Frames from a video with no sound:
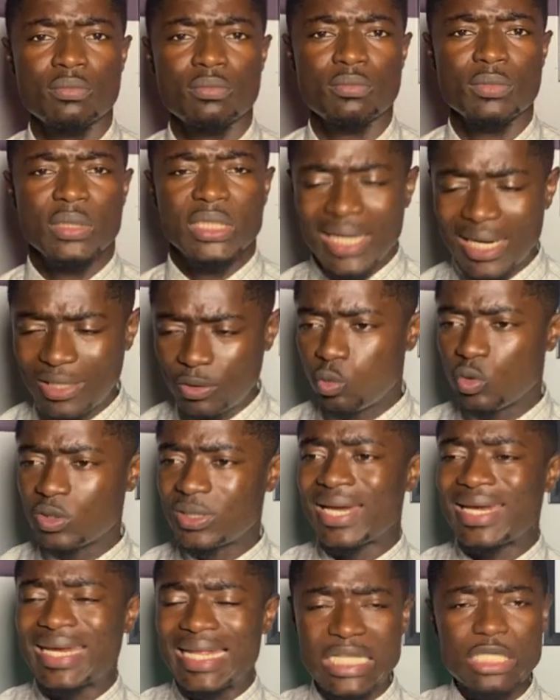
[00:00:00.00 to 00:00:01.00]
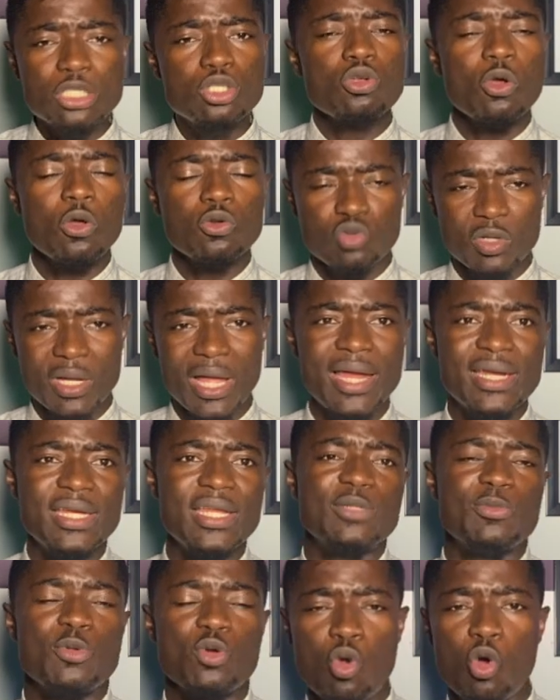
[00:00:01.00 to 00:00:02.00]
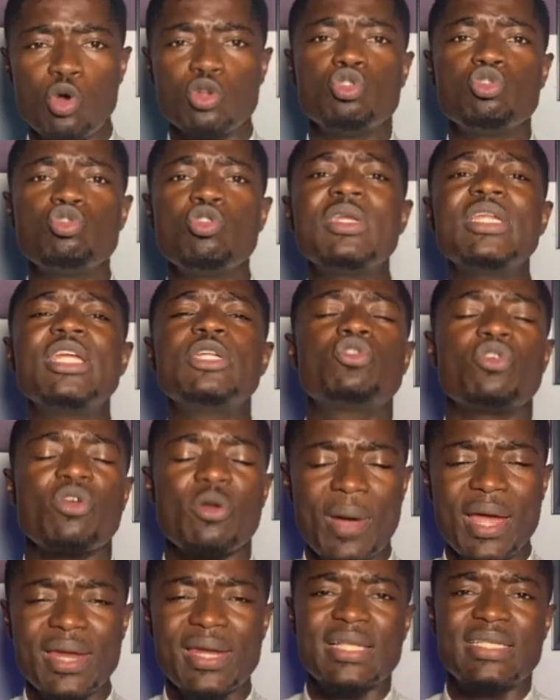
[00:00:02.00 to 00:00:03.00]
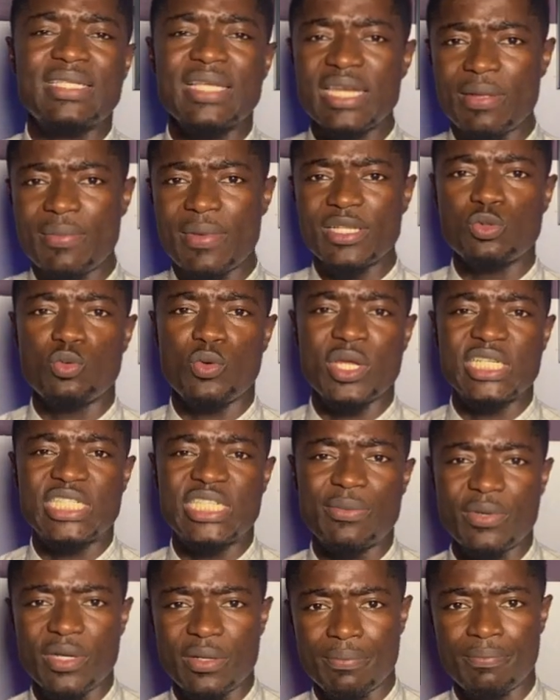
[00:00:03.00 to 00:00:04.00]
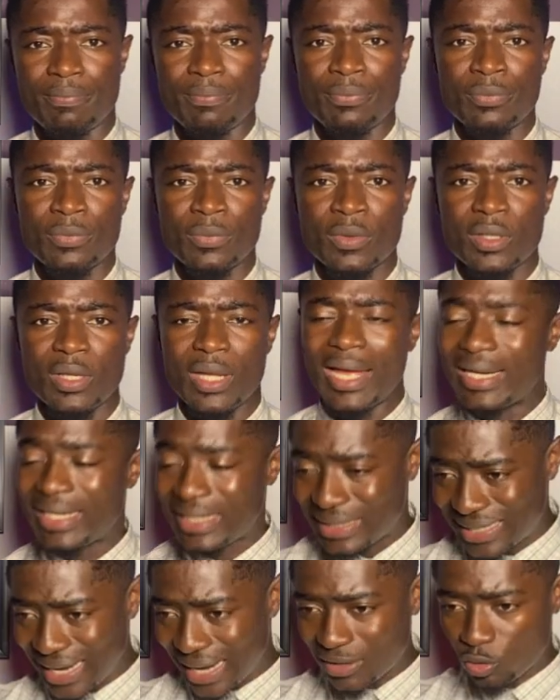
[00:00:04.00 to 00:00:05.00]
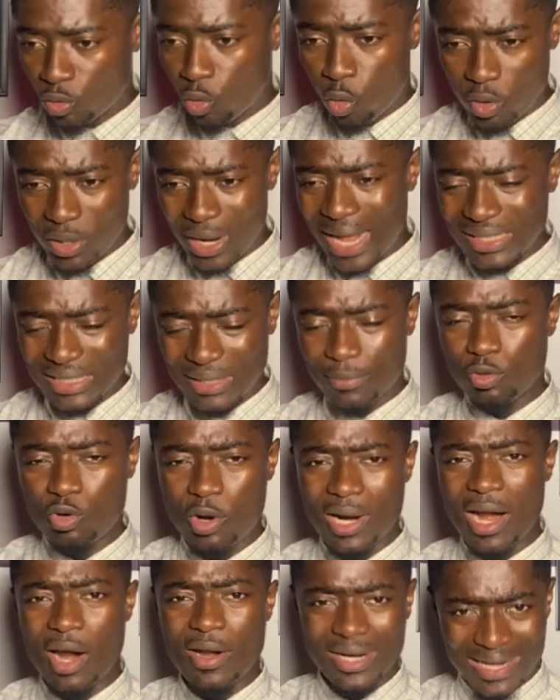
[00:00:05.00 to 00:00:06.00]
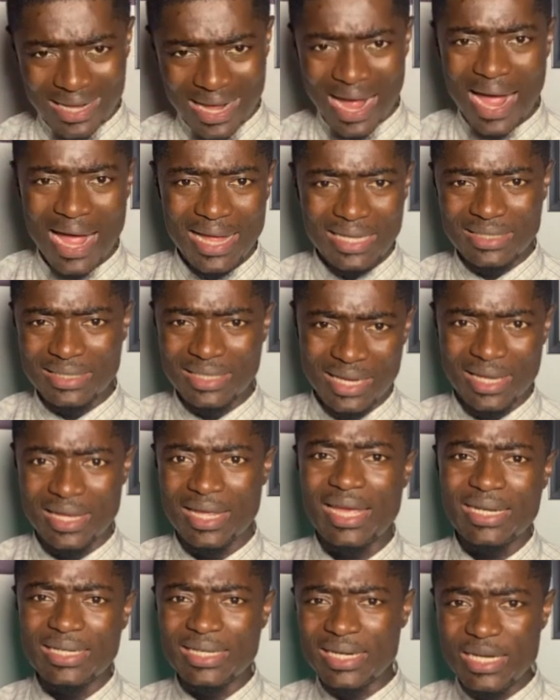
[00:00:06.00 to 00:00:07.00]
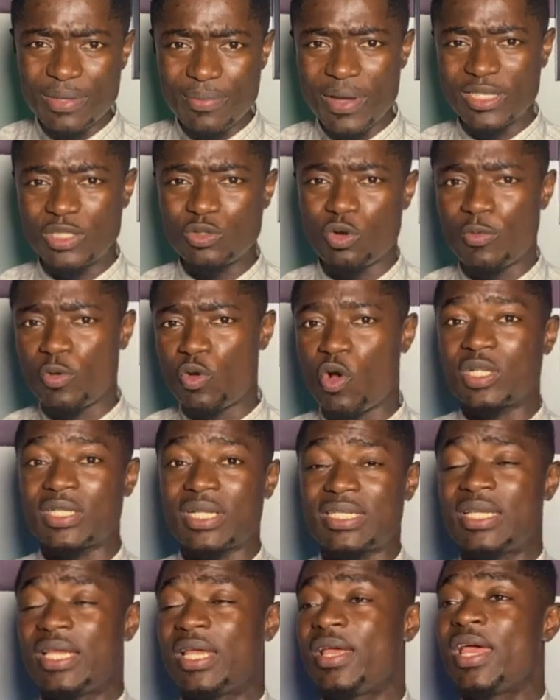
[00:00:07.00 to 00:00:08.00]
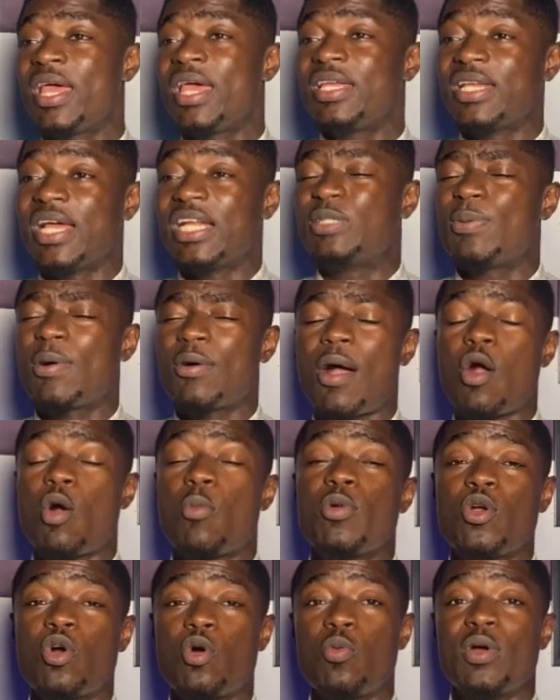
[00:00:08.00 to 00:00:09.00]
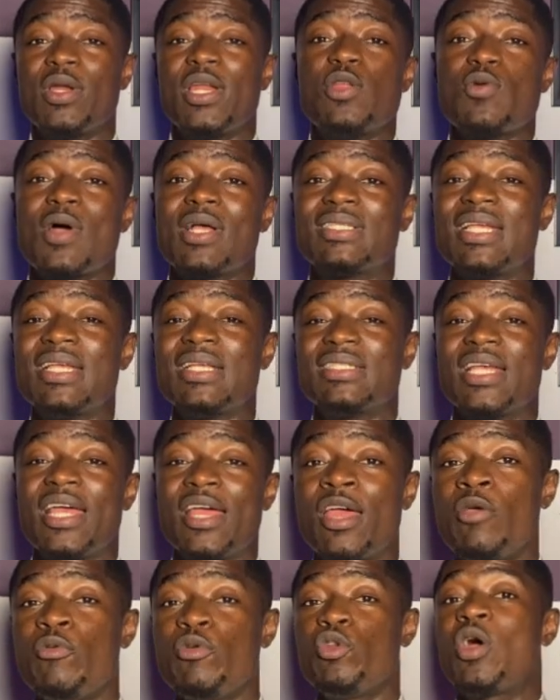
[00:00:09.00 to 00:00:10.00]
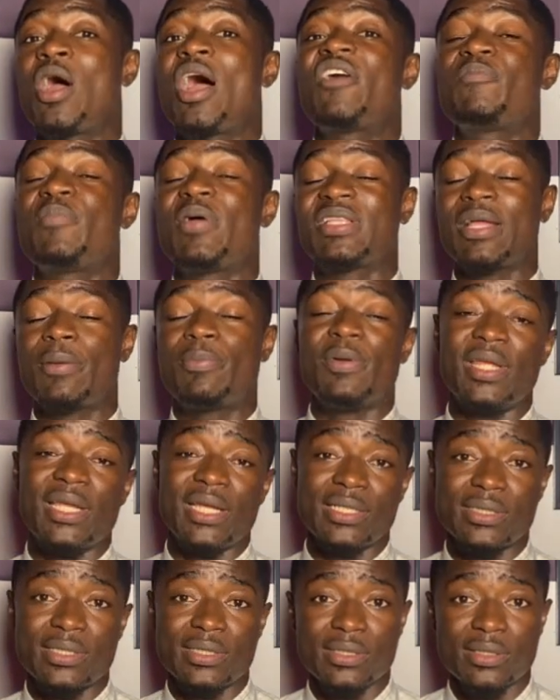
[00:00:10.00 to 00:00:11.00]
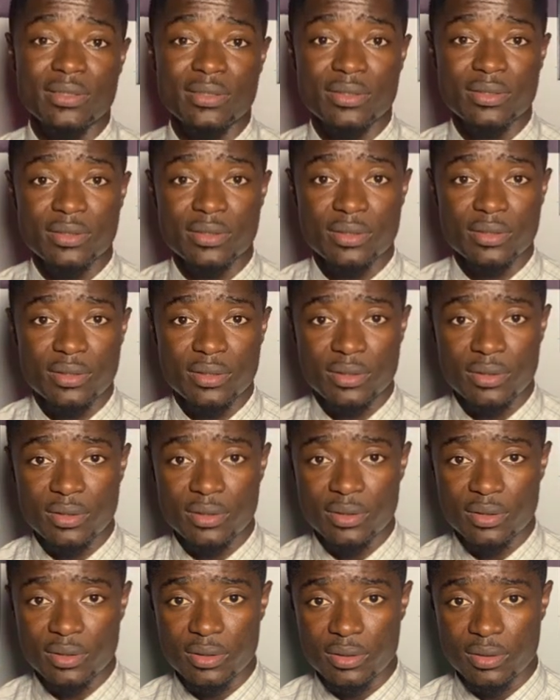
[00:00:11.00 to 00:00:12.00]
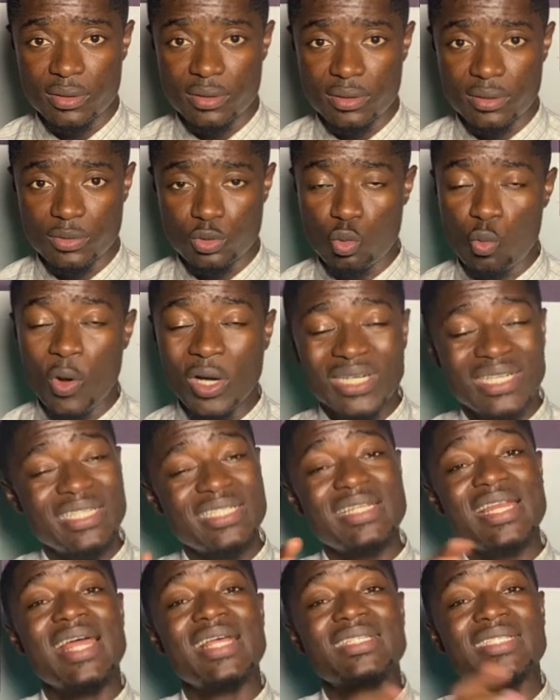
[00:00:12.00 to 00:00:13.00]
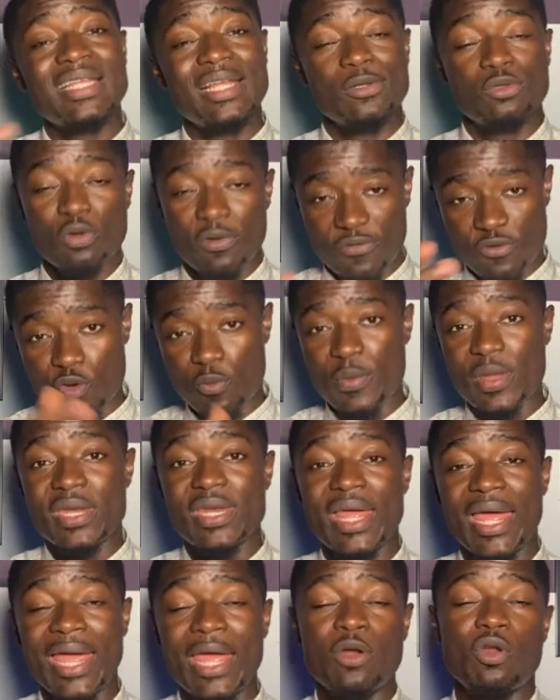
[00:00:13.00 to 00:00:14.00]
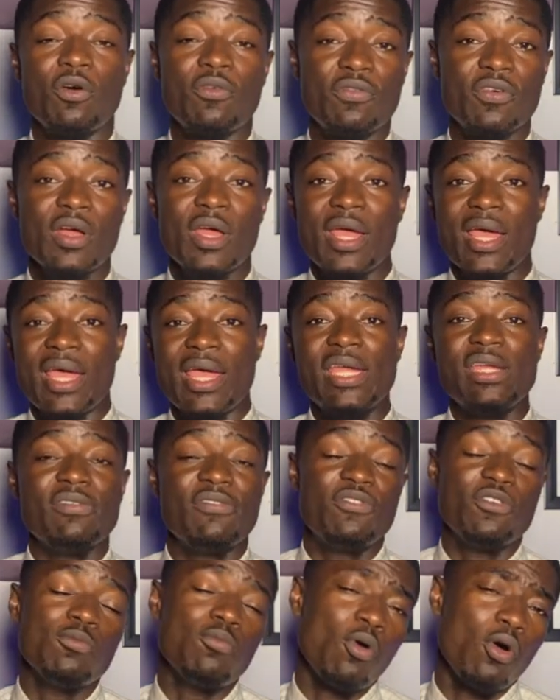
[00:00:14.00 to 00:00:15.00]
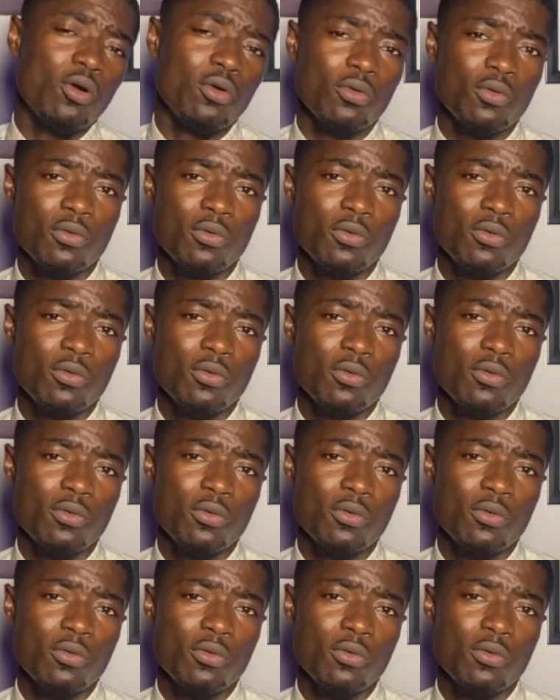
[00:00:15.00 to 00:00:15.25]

That was an insult to Ghanaians because you don't need to remind us you need mess with a team. And that as some corner can I say you need mess because I say and you are saying say we don't have better players. So what is the essence of you being the head of a football?